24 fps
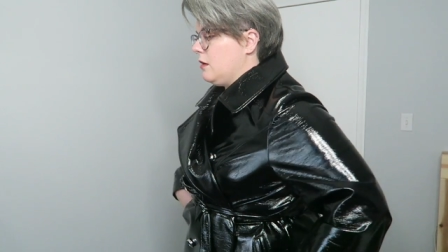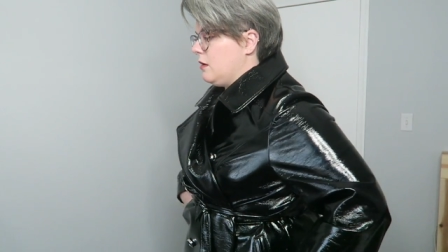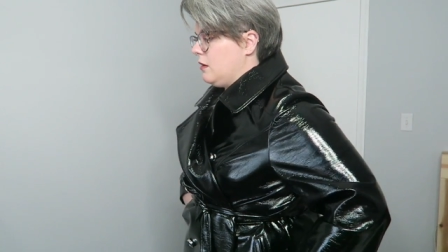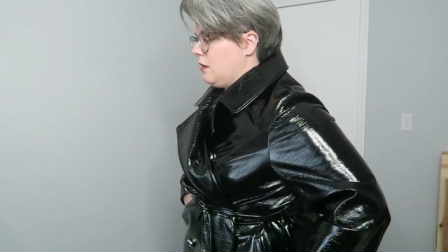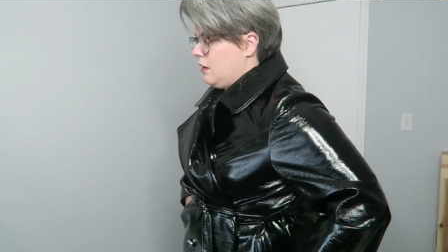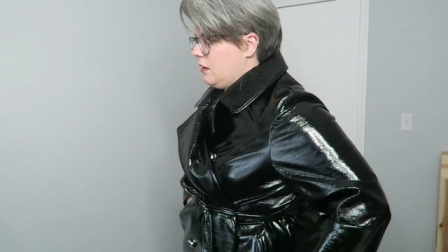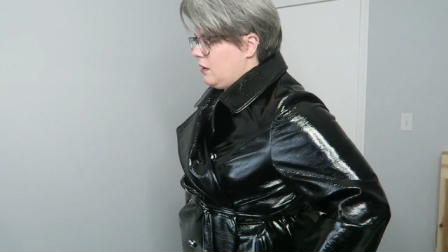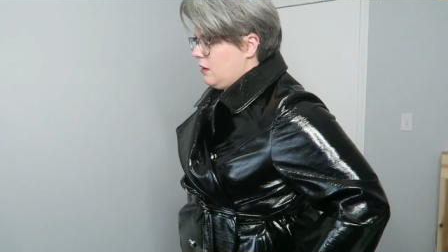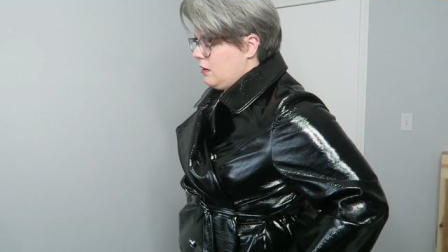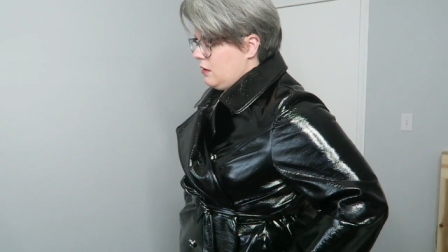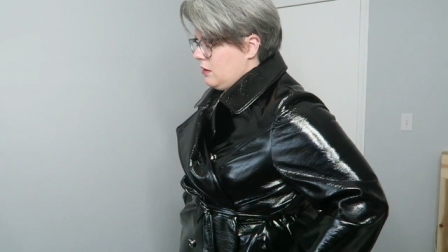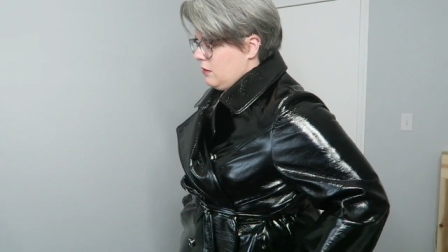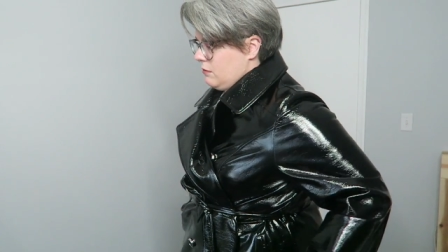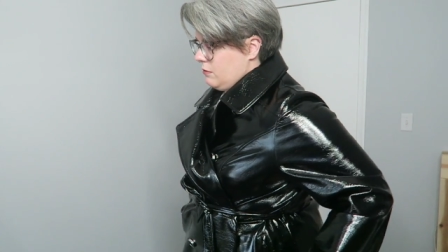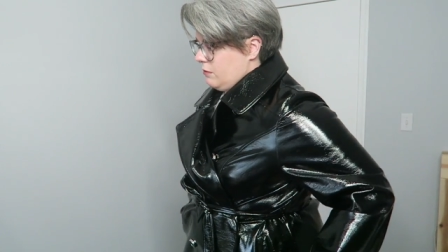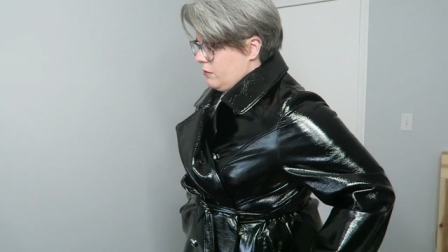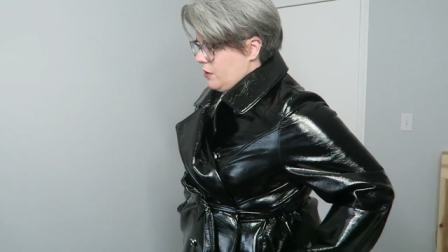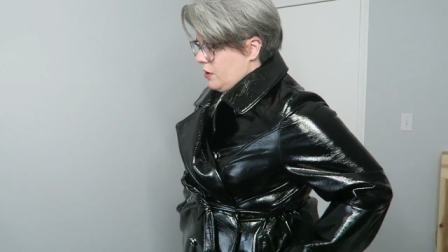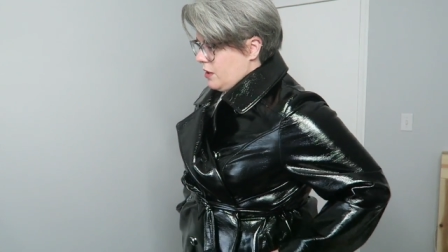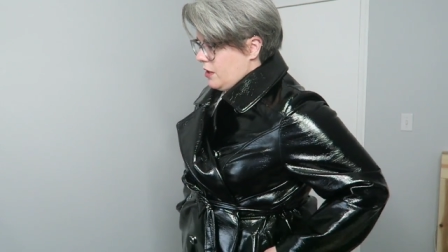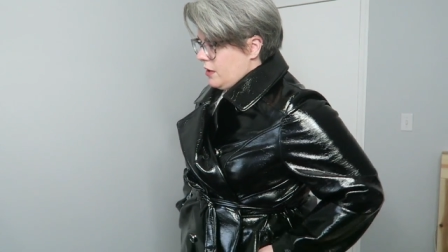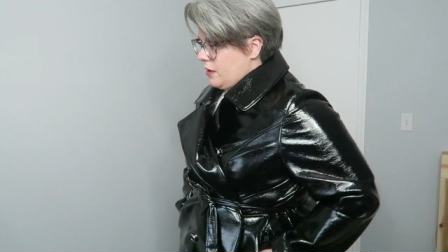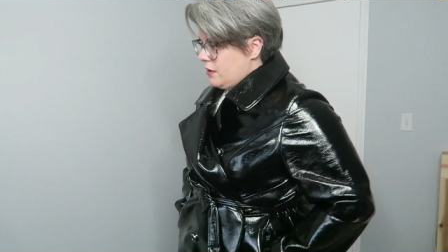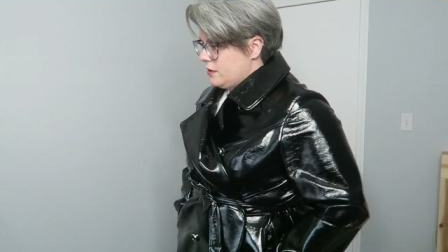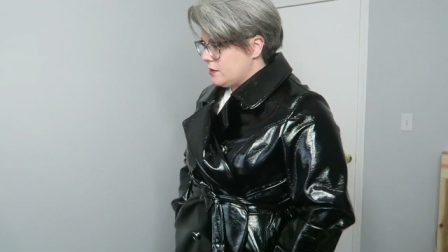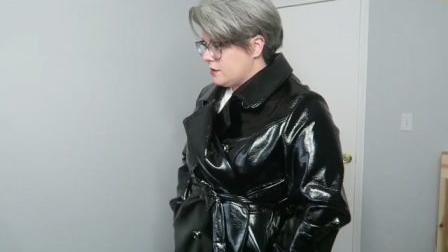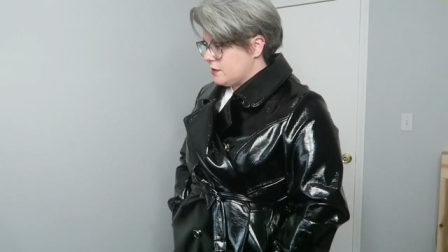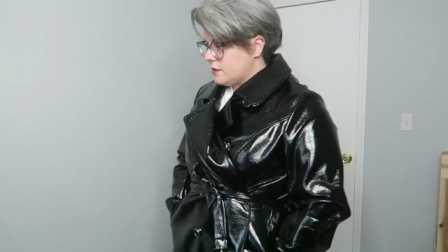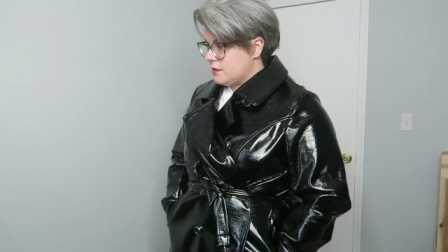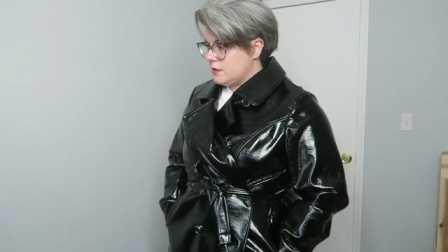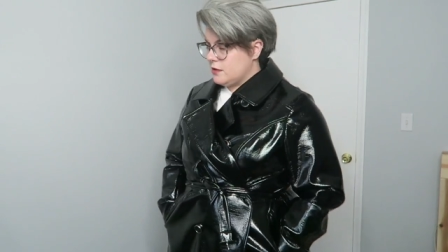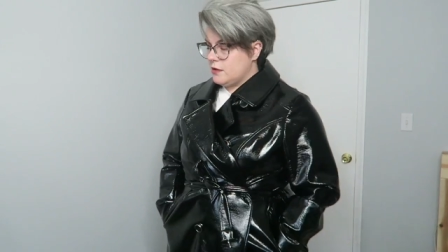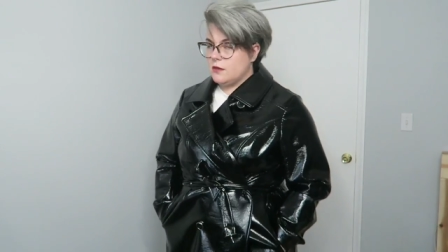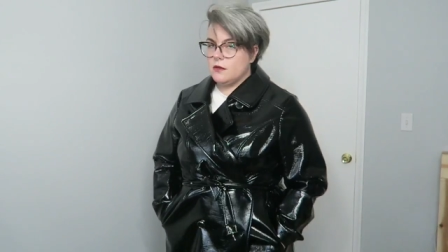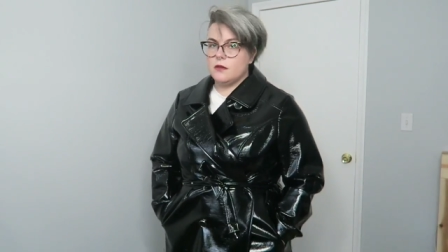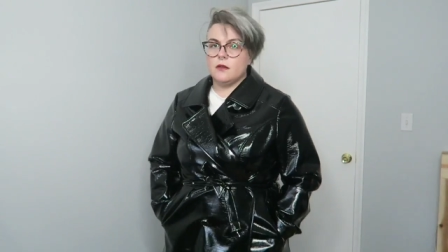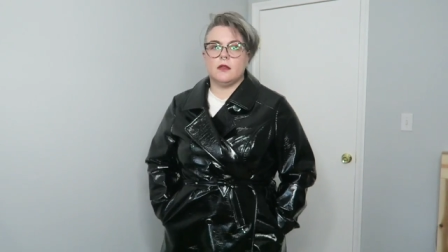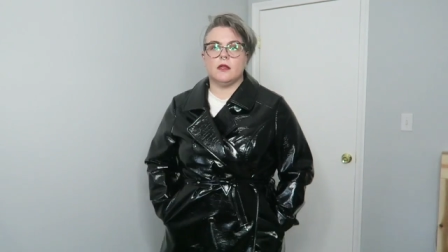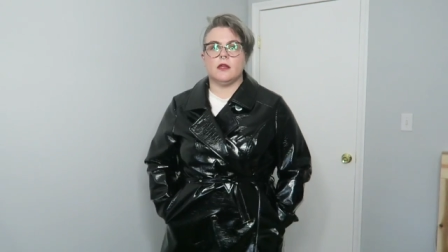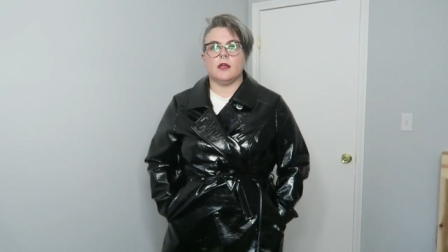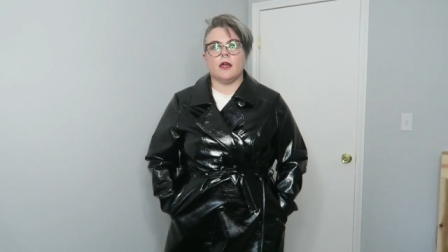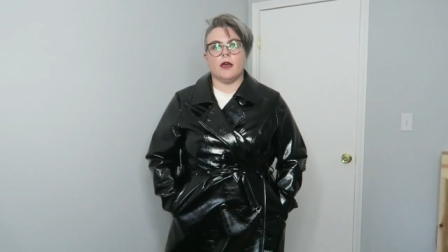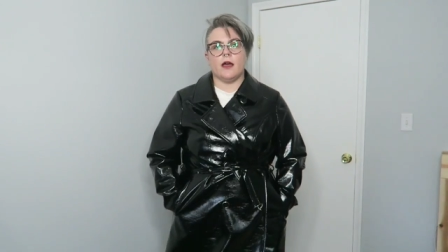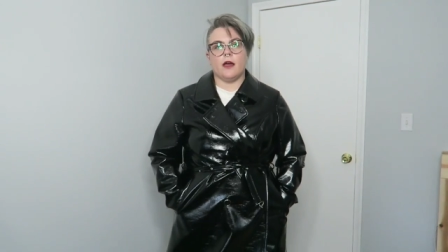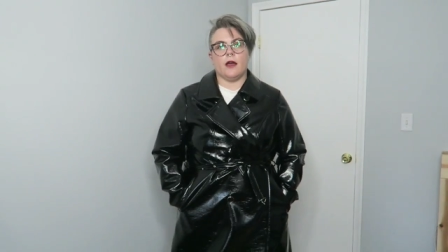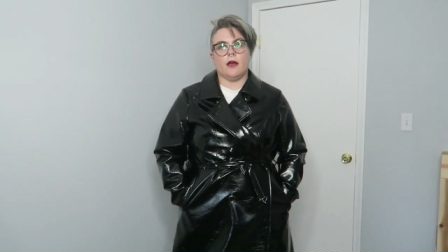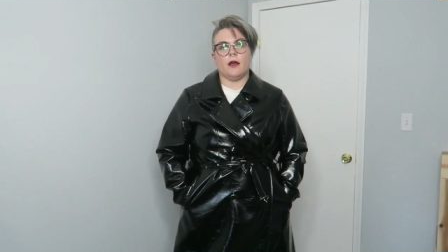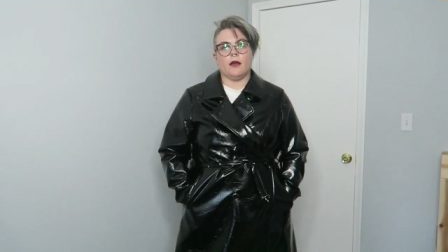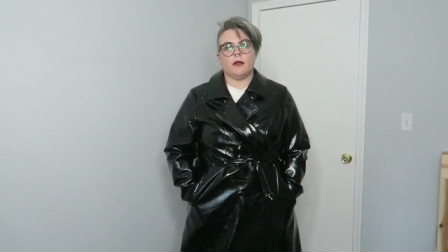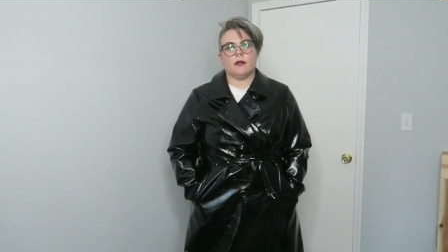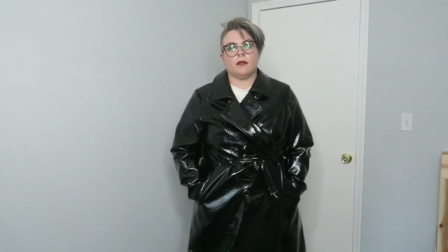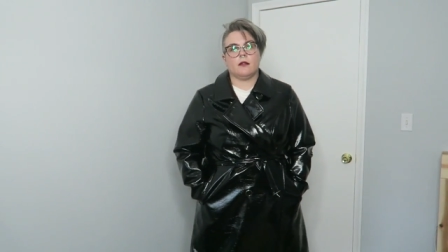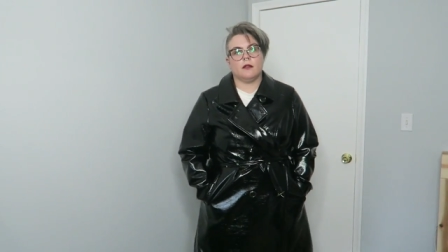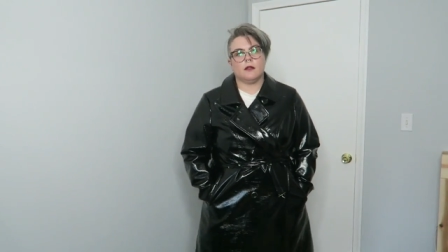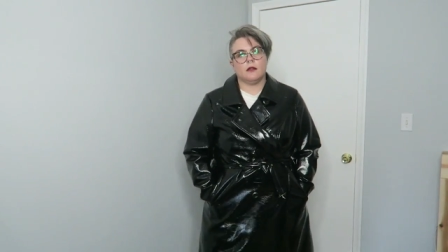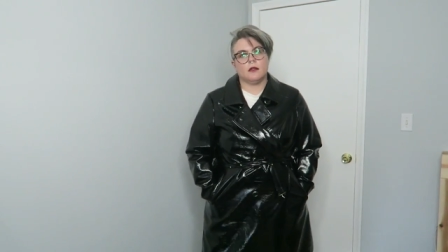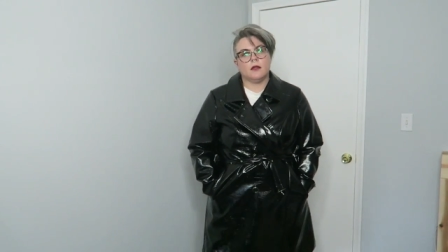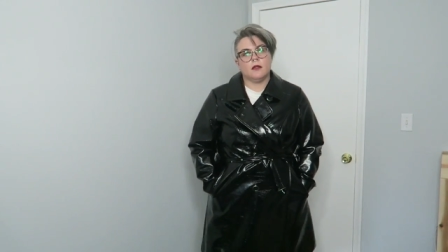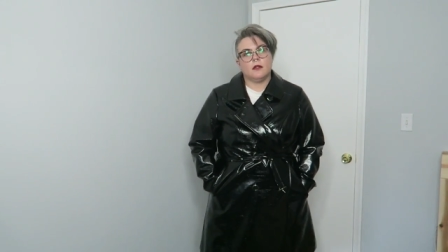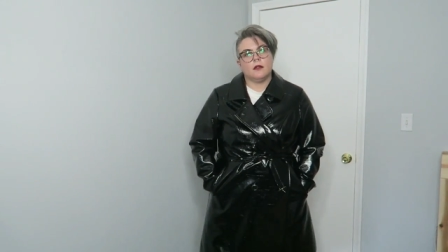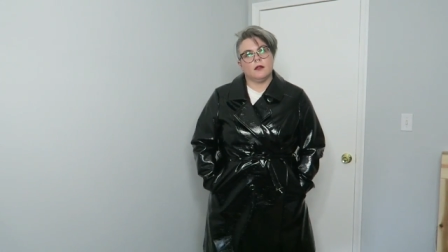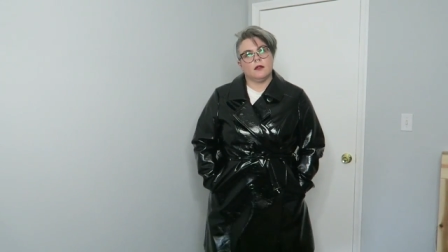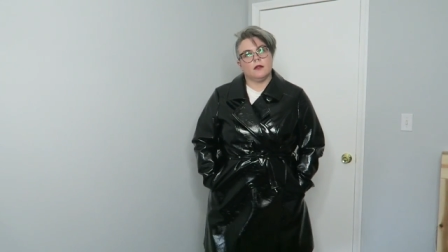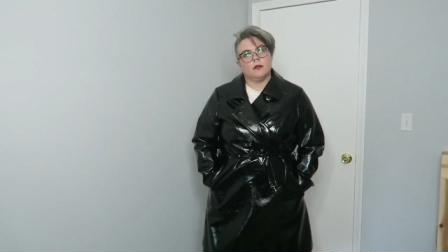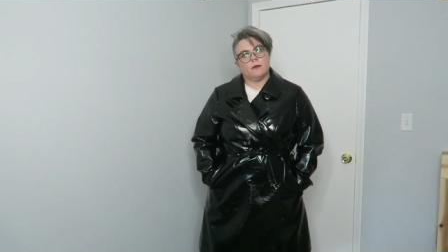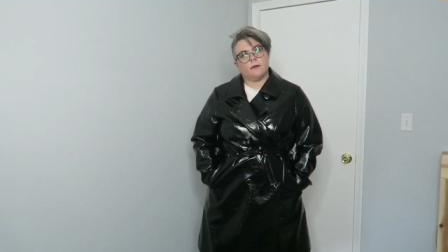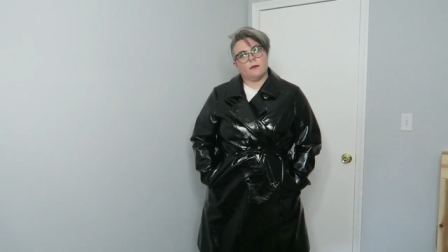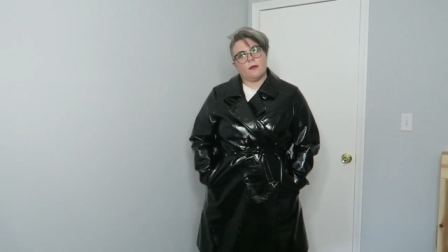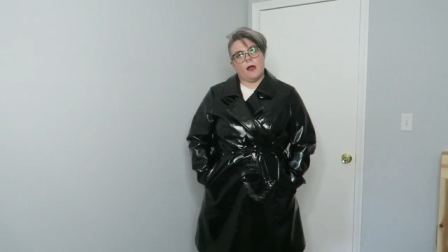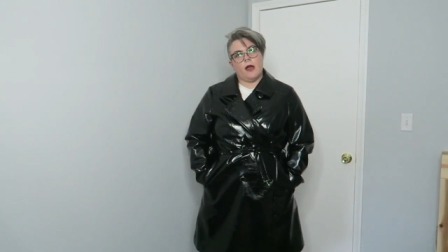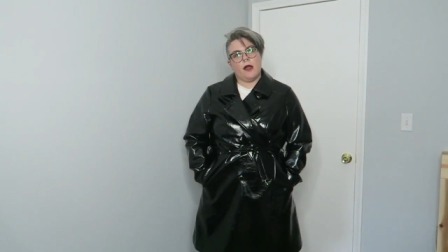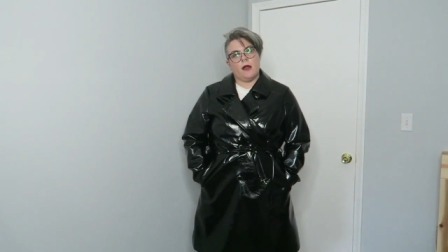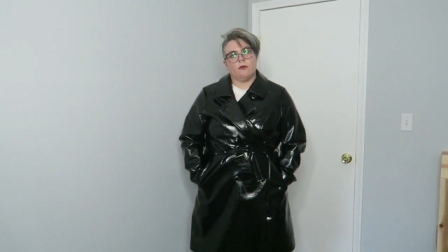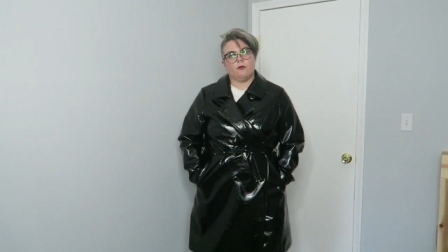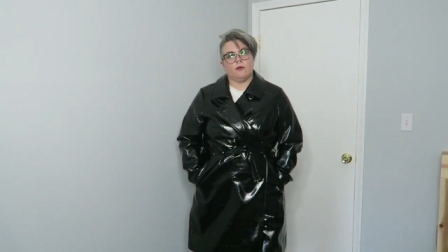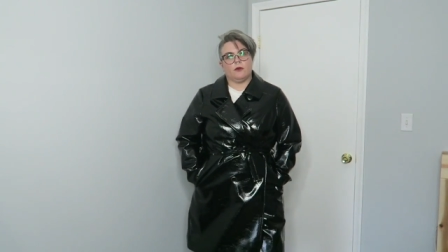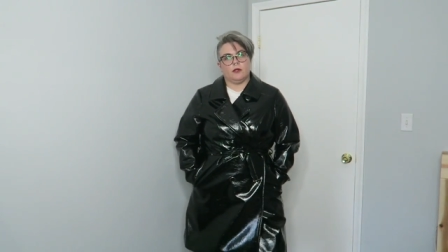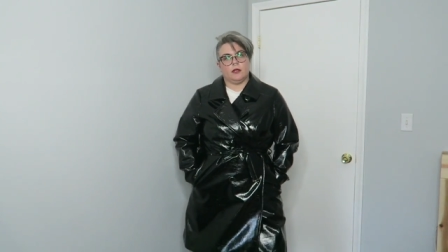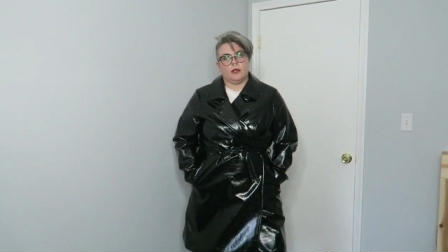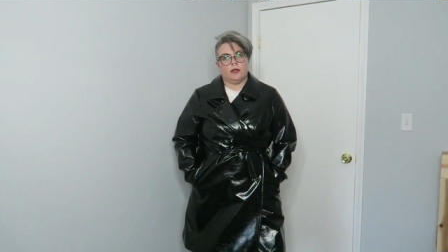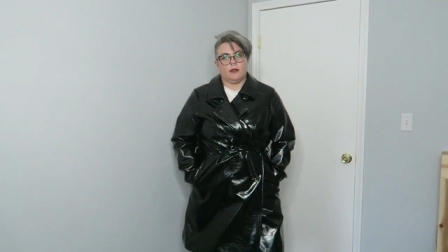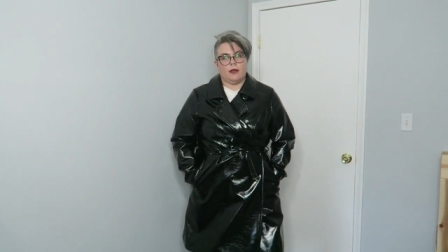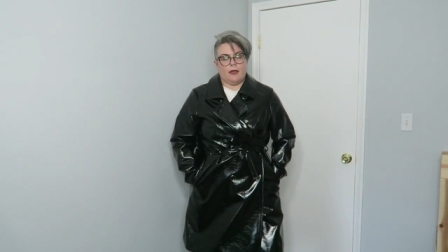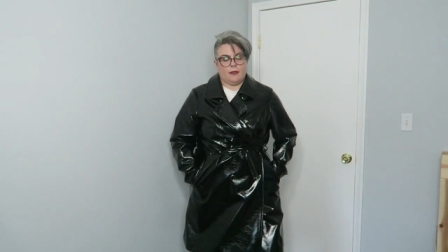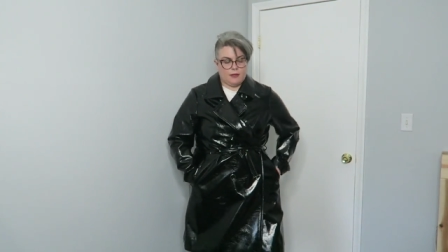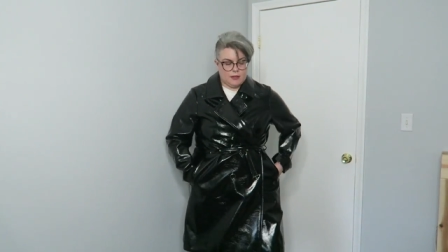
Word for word: Well, it's double but yeah, I really